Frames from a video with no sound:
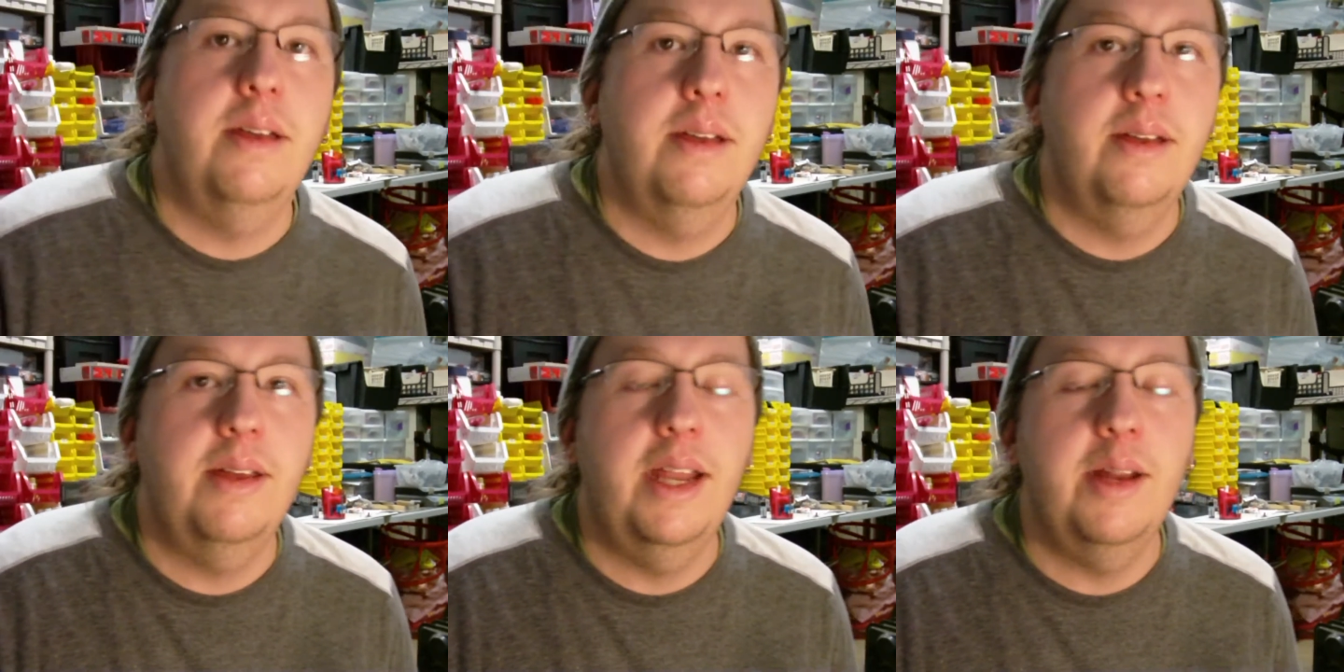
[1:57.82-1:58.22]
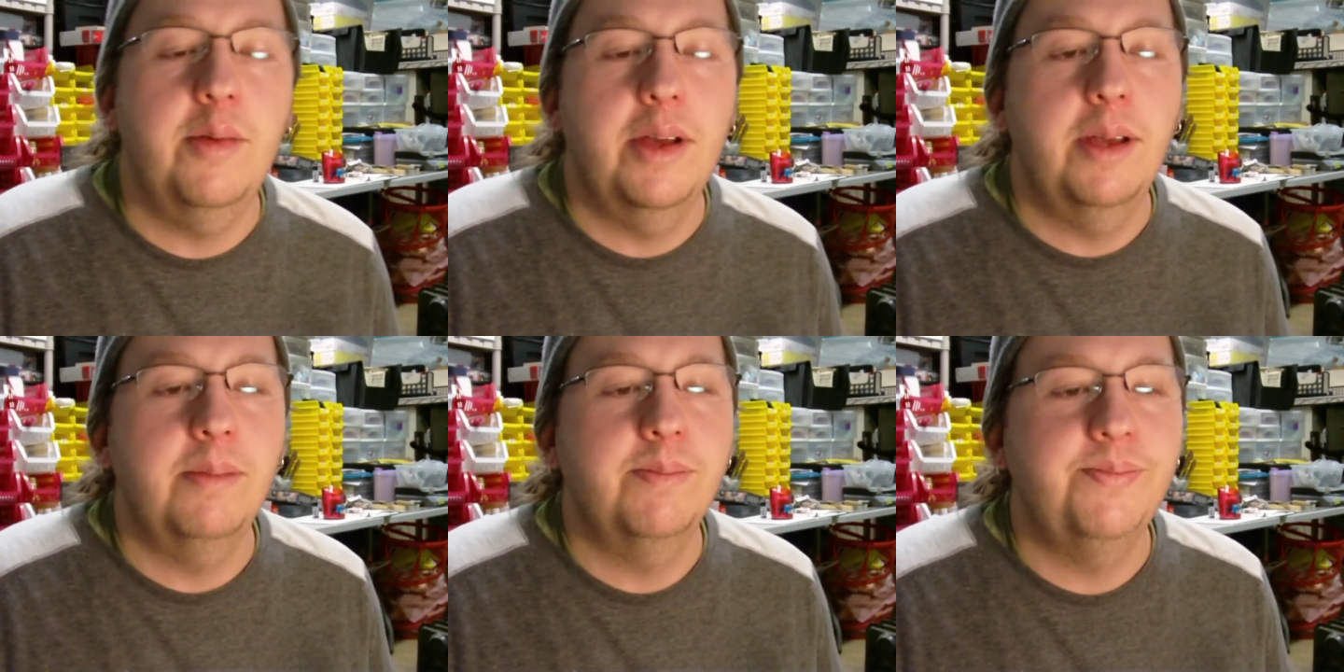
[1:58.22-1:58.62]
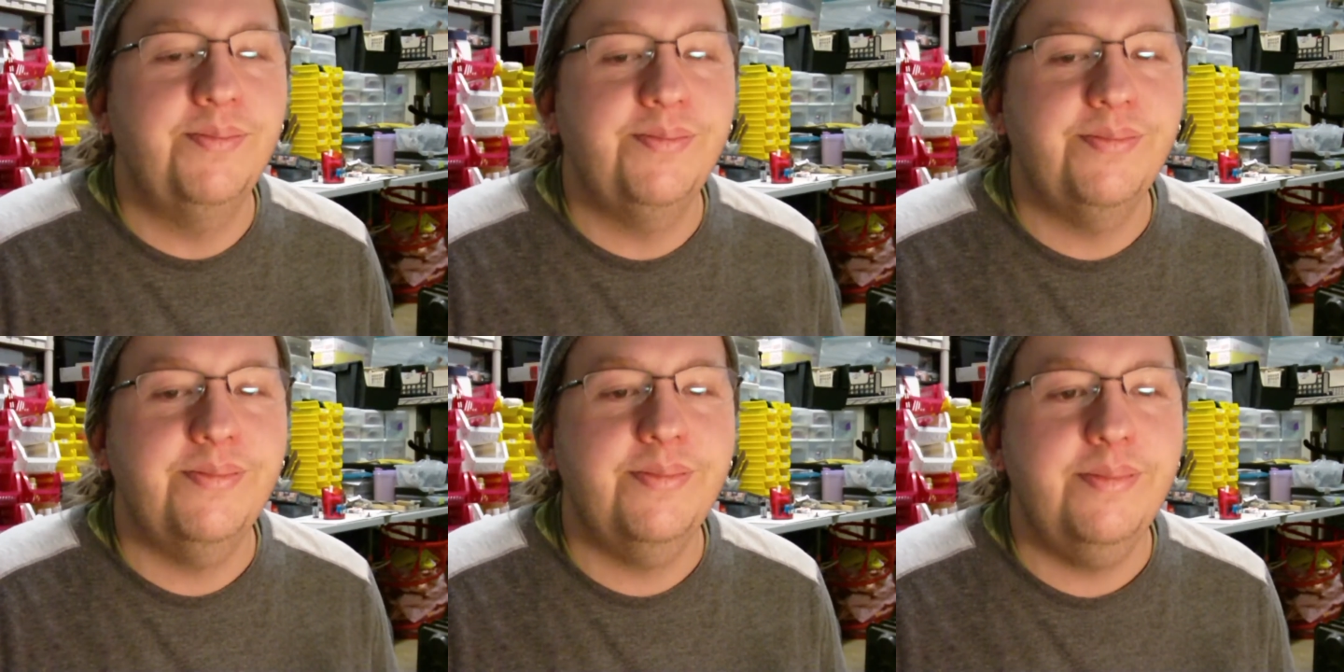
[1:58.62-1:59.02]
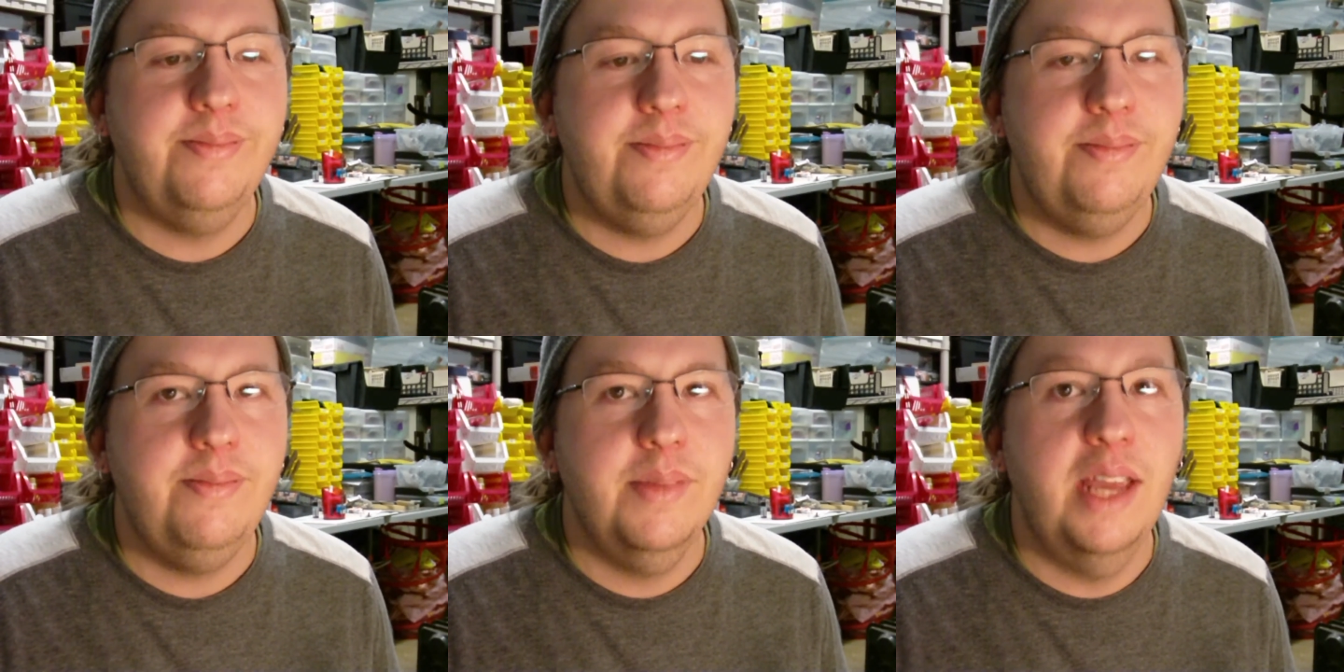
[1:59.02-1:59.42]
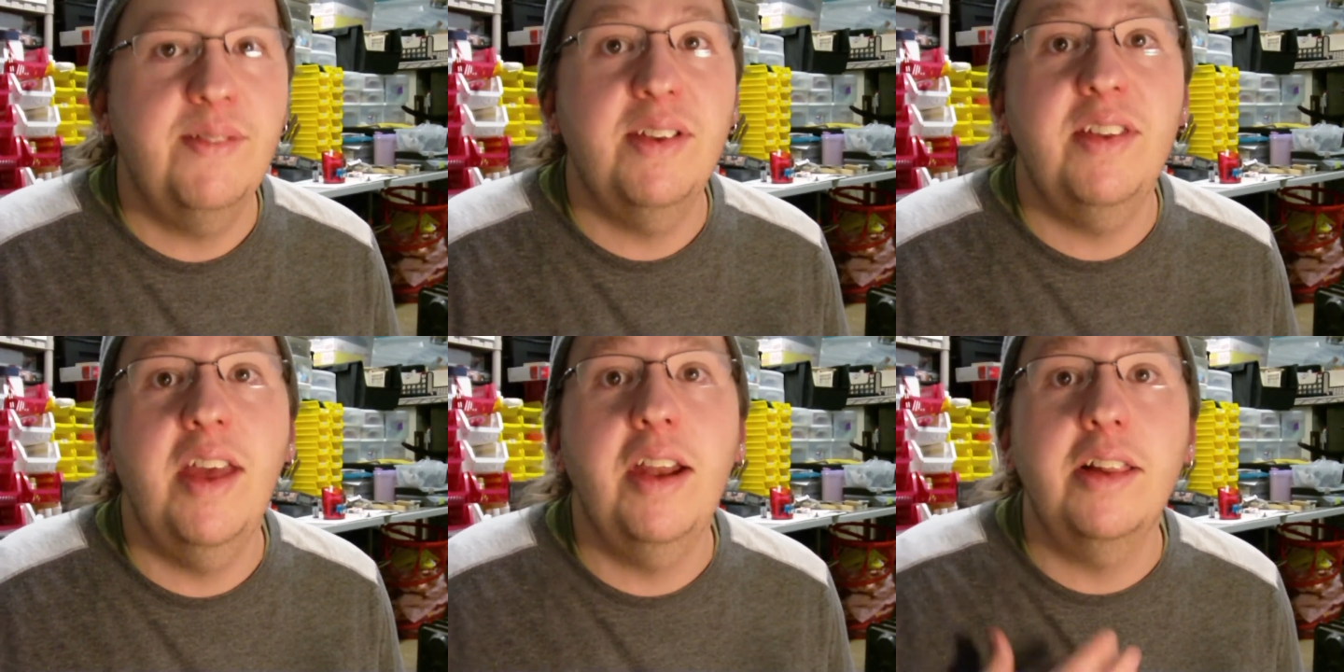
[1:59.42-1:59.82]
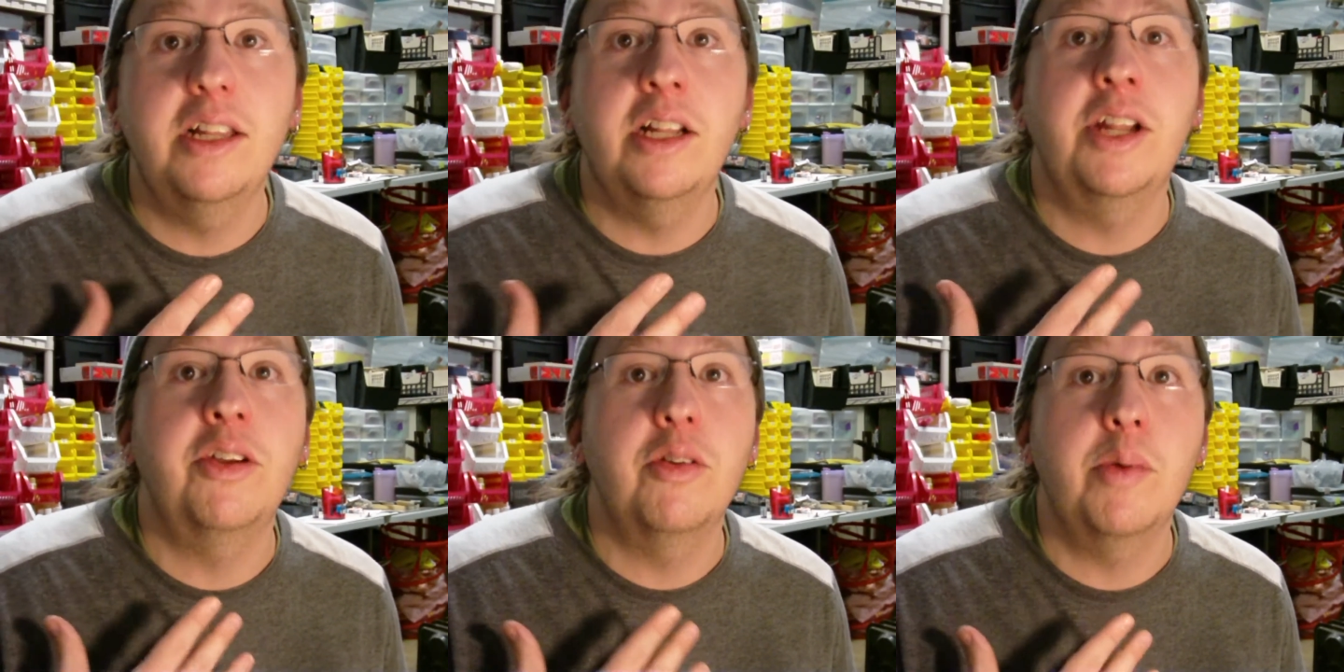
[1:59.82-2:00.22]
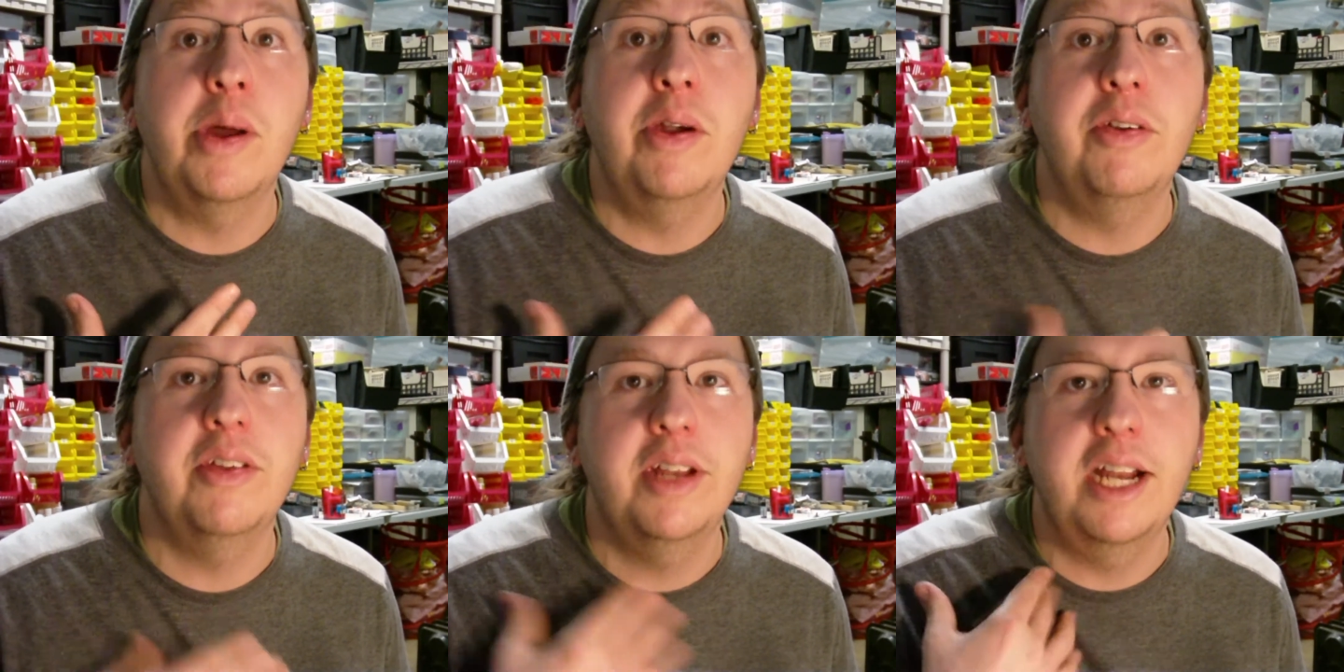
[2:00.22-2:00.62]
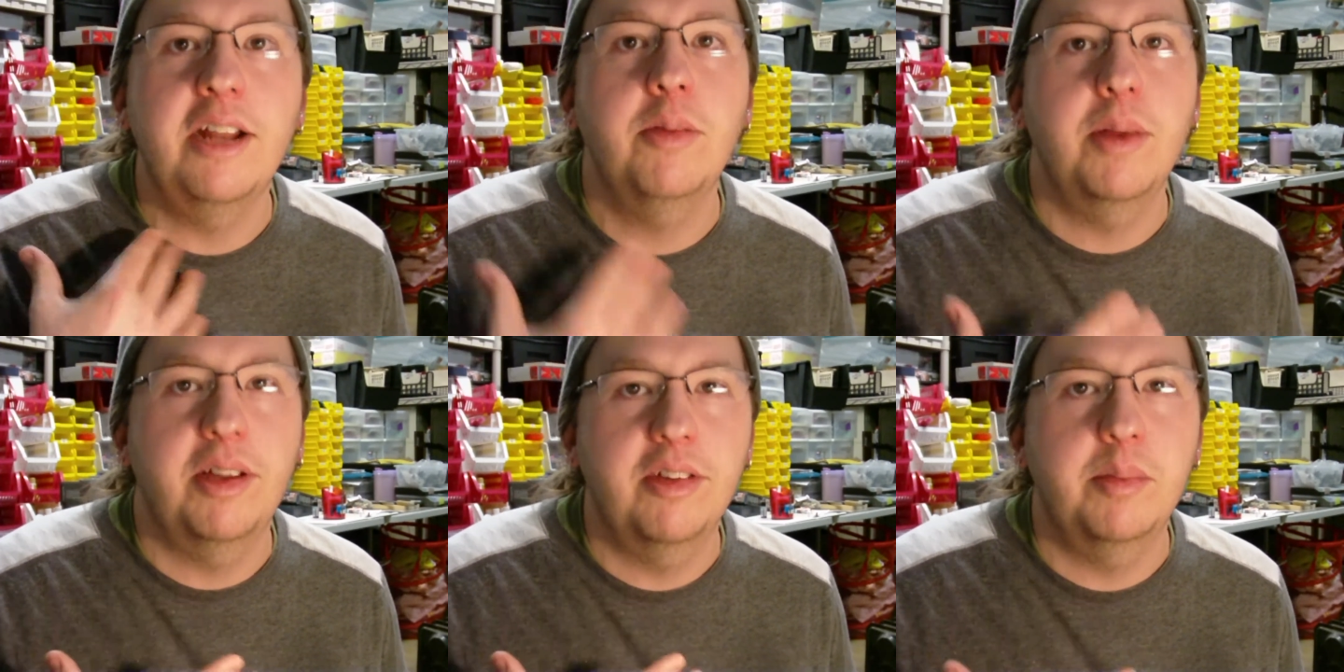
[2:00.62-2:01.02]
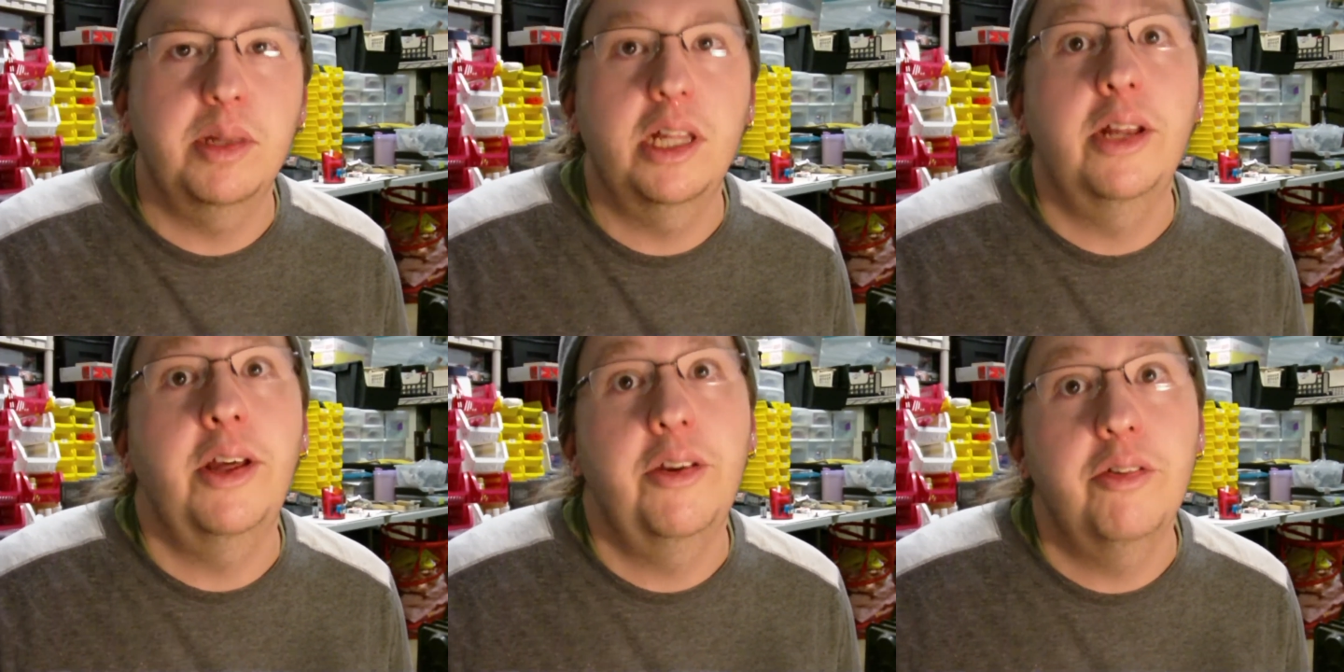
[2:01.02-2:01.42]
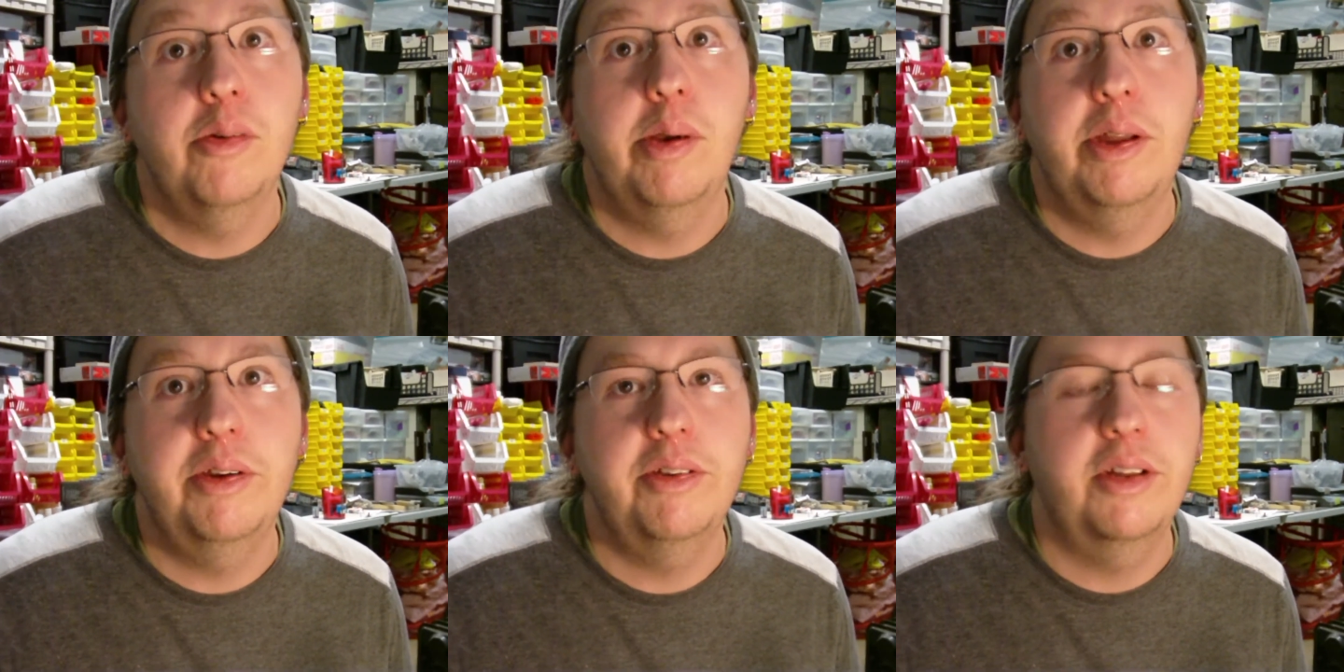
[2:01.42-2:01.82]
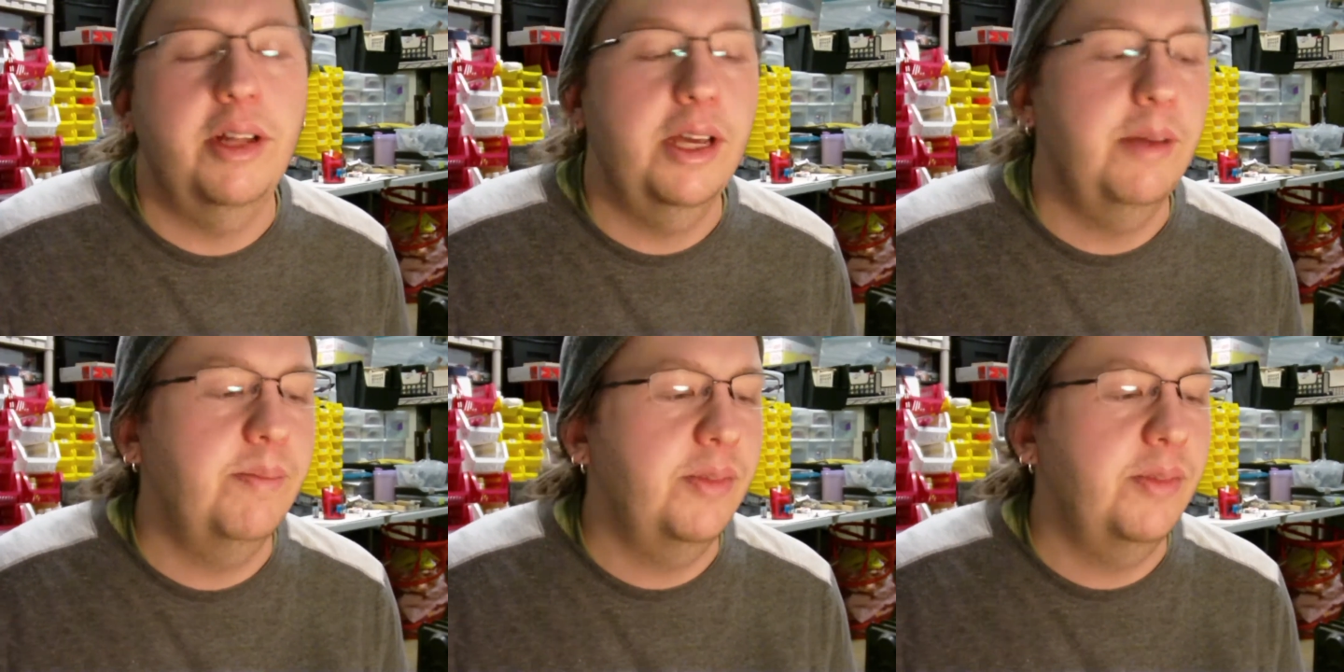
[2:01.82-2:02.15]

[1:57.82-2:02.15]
Anyway, if I sound a little under the weather tonight, it's because I'm a little under the weather tonight.